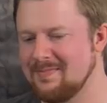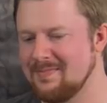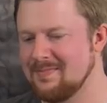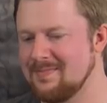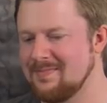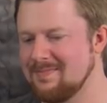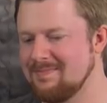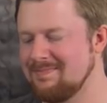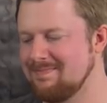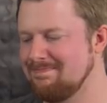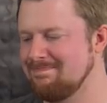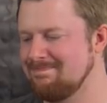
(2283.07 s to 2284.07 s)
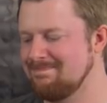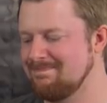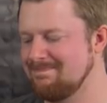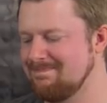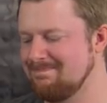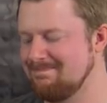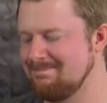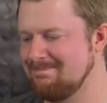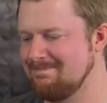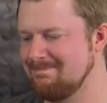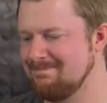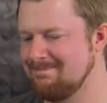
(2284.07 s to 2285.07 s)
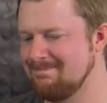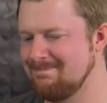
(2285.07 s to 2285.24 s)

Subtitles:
No words are spoken by the person on screen.